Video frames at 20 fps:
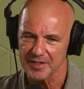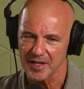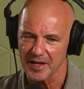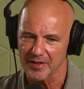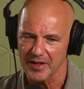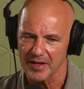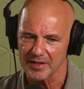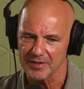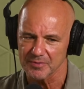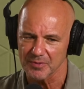
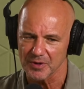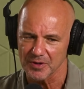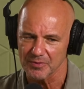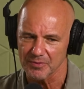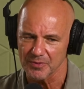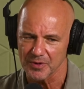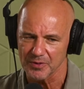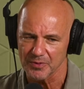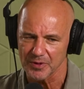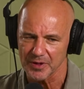So that
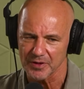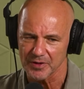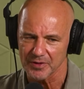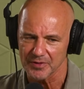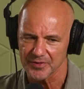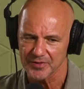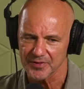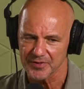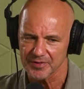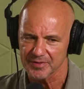what do we
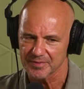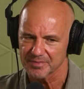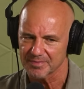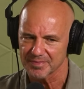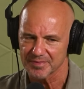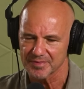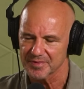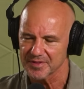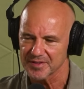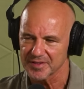got?
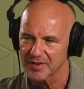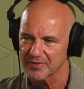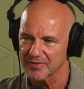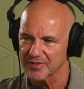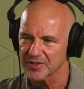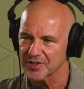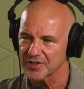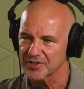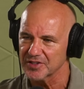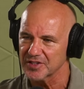
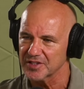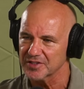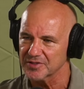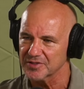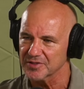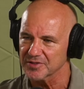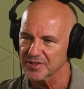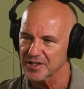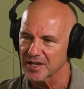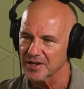17 years
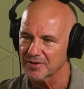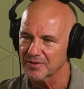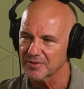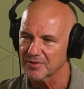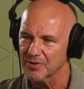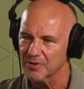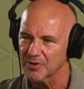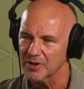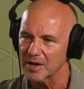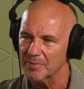or so,
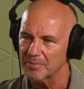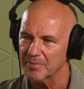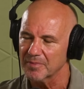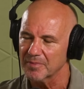all up.